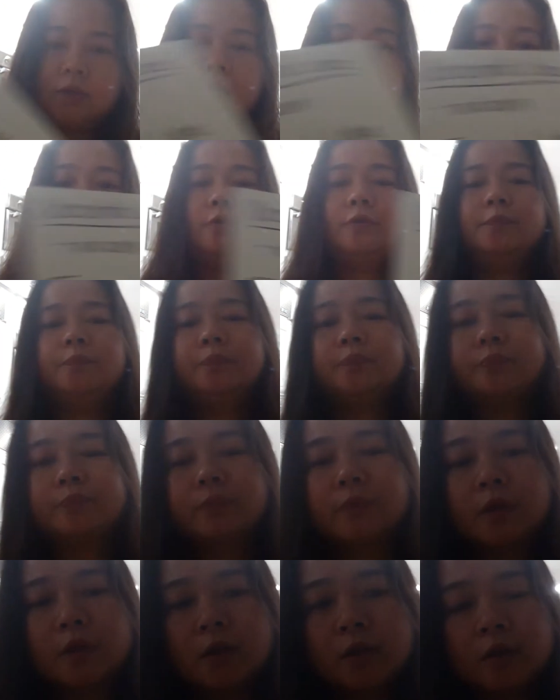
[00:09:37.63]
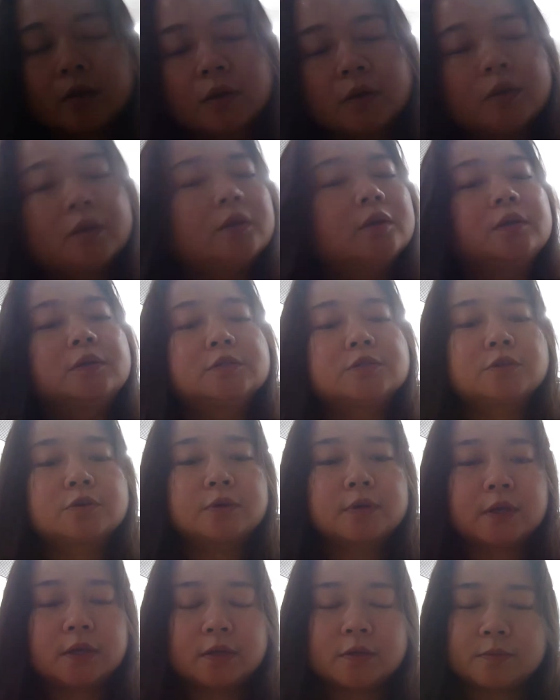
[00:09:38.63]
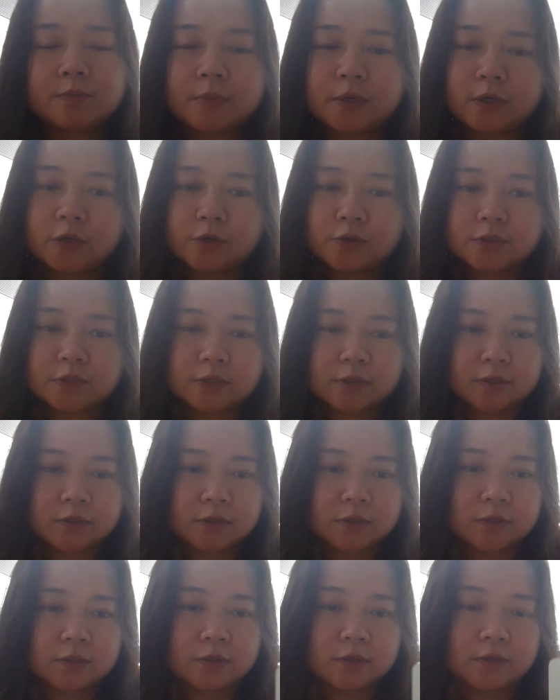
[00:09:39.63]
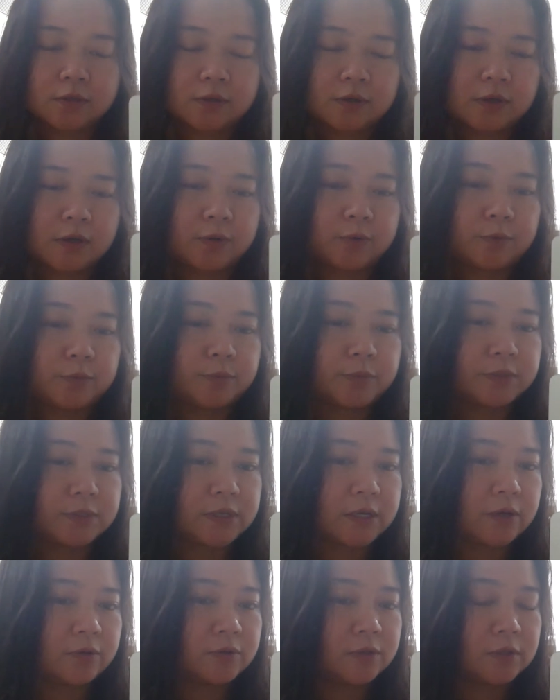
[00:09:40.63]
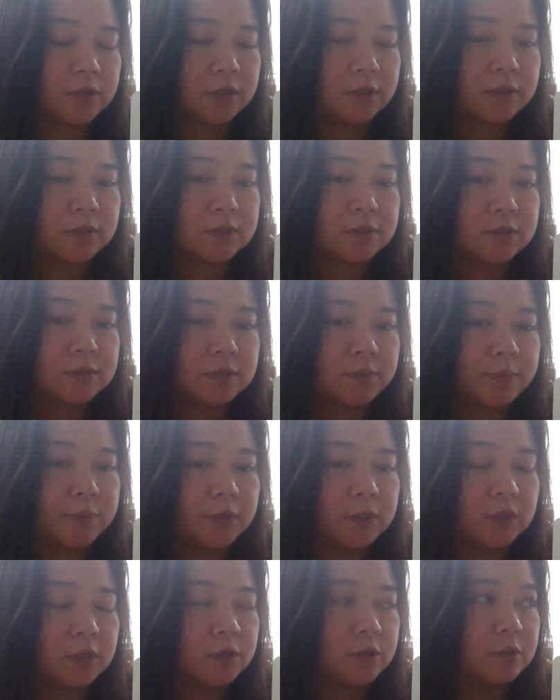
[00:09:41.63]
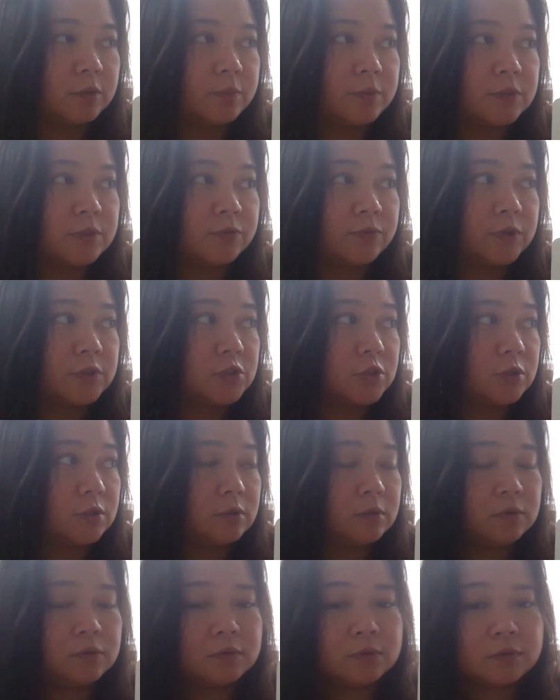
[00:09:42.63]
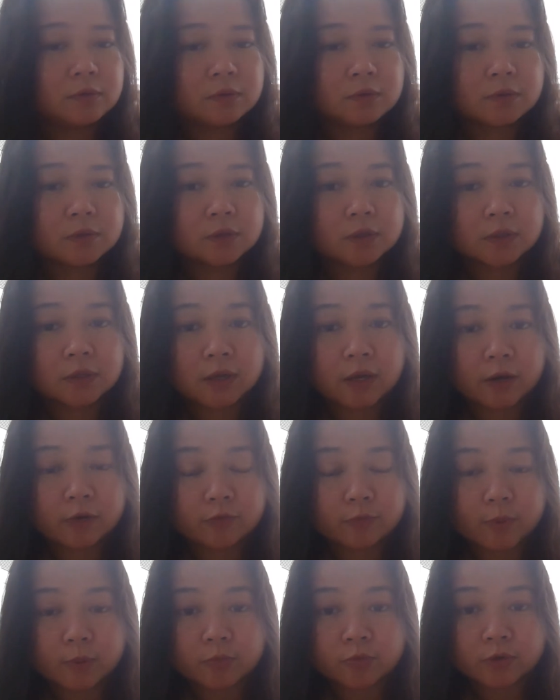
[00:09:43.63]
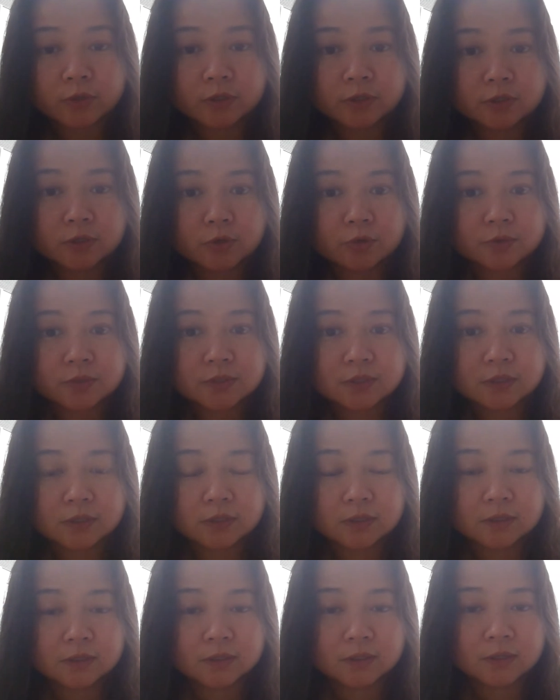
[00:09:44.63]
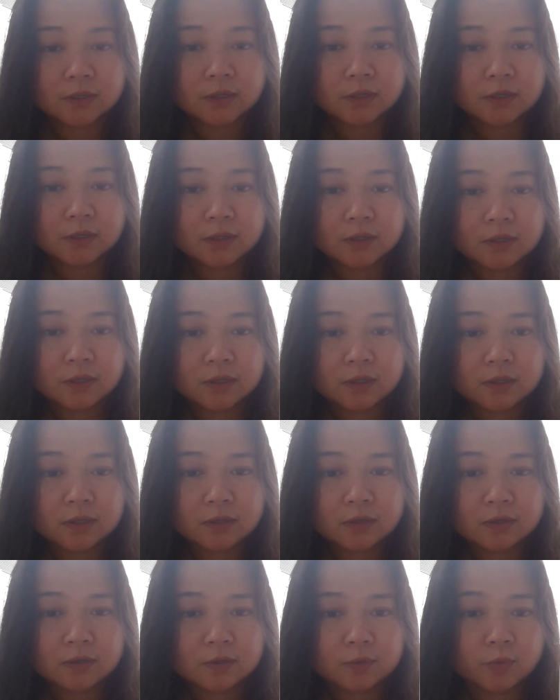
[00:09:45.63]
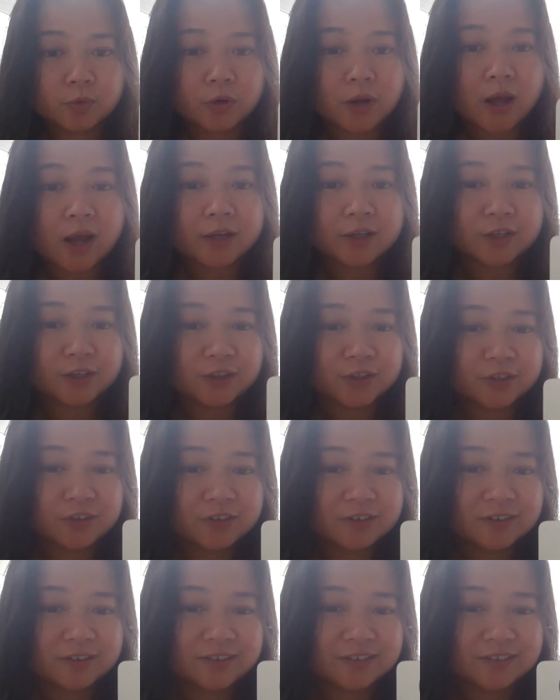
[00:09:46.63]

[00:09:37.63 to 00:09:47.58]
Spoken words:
here. So again, in my notes, I would put down that the occipital lobe is vision. You can kind of remember it because OC, the word ocular,